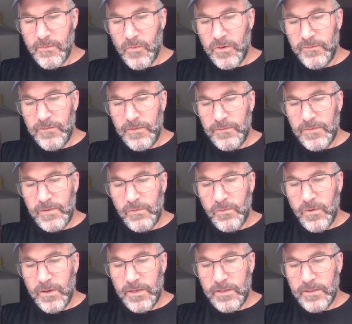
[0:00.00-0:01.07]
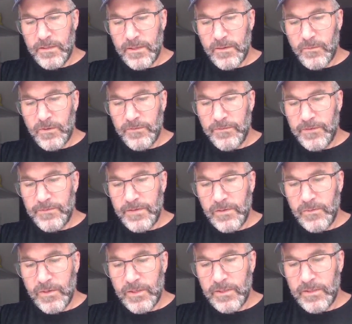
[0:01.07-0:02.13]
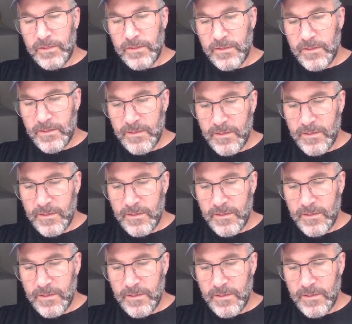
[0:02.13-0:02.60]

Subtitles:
151, a lot of 151.